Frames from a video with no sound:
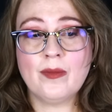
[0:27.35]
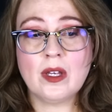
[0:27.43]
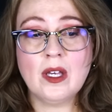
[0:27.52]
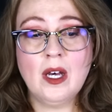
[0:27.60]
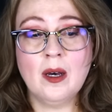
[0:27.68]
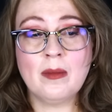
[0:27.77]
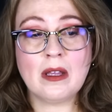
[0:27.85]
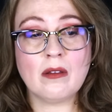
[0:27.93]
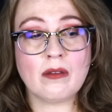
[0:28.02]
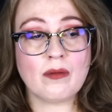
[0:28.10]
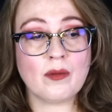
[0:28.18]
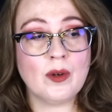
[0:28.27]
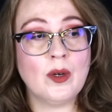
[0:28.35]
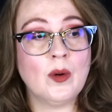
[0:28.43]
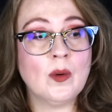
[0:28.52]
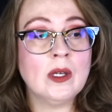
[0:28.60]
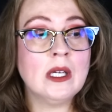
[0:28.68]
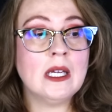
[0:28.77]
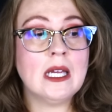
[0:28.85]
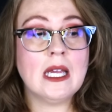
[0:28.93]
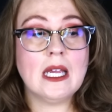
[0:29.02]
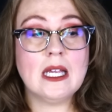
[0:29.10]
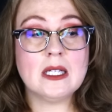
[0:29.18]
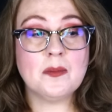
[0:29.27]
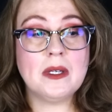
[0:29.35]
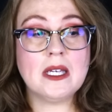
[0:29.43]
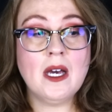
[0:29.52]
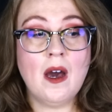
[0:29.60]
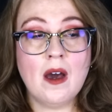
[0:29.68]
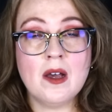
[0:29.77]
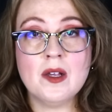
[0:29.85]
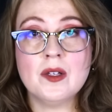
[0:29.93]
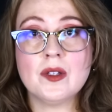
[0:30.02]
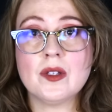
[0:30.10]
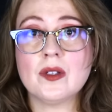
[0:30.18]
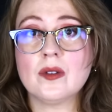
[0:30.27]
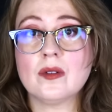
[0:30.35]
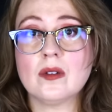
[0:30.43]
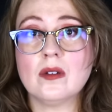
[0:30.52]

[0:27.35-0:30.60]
coming through is because